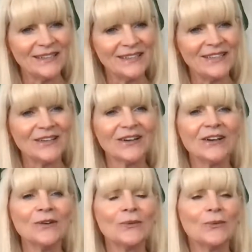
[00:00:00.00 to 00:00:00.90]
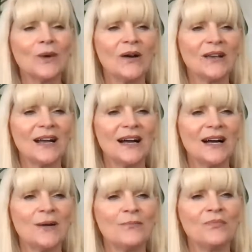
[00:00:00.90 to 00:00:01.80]
You're
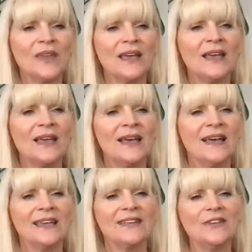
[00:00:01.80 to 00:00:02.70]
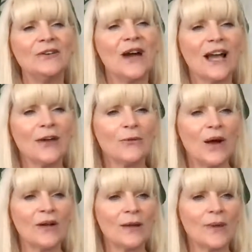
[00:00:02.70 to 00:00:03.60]
welcome. You are
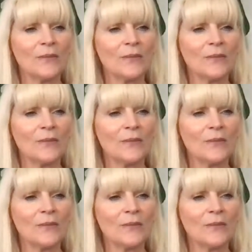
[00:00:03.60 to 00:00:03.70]
welcome.